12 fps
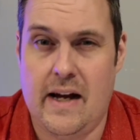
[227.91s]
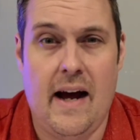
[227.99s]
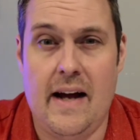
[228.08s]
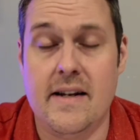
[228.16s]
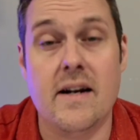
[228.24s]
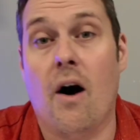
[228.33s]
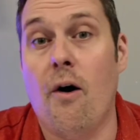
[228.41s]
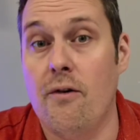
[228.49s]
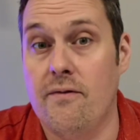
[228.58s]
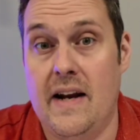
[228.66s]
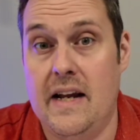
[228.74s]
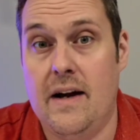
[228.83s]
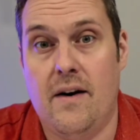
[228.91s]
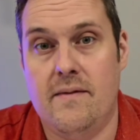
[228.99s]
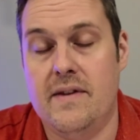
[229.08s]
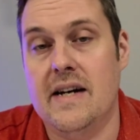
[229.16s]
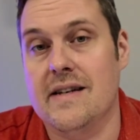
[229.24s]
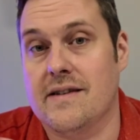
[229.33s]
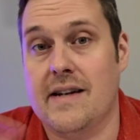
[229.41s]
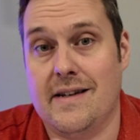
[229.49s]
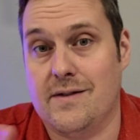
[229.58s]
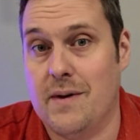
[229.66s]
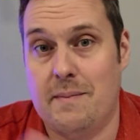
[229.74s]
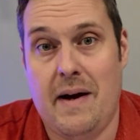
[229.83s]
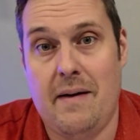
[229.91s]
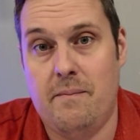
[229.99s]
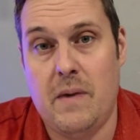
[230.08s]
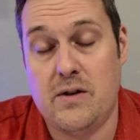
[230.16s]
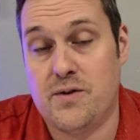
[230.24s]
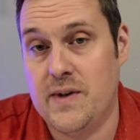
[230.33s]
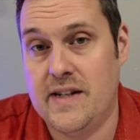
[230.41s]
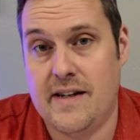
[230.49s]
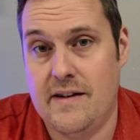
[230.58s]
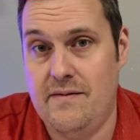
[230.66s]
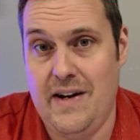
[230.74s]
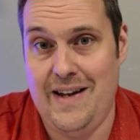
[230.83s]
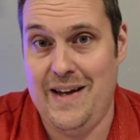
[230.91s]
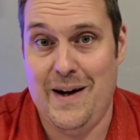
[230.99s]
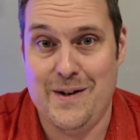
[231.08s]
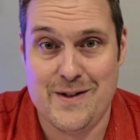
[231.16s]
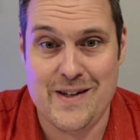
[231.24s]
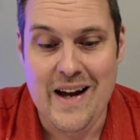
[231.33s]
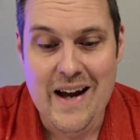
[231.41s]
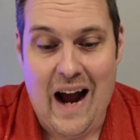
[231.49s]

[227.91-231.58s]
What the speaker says: I did a whole video of this. Like it's one of my most recent videos.